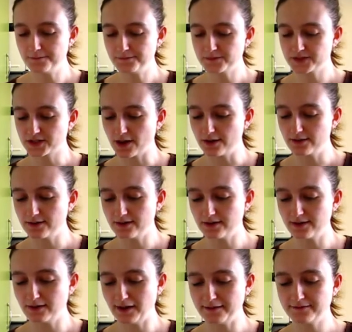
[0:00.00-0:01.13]
So
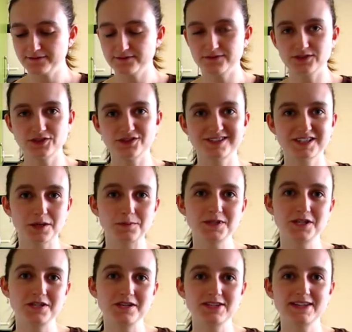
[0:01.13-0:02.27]
I've
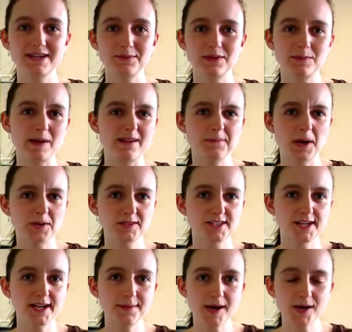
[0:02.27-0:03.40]
substituted it with a bit of mild
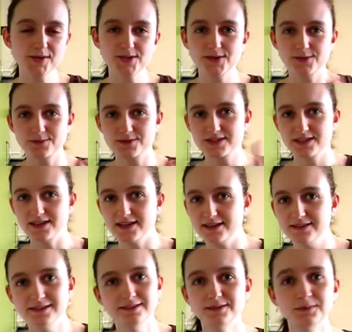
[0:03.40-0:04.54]
chili powder and we'll see
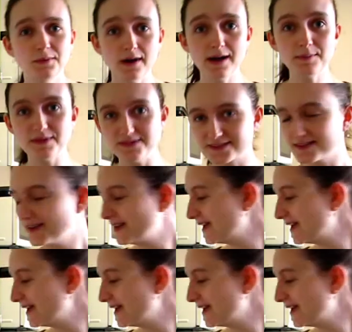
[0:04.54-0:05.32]
what happens.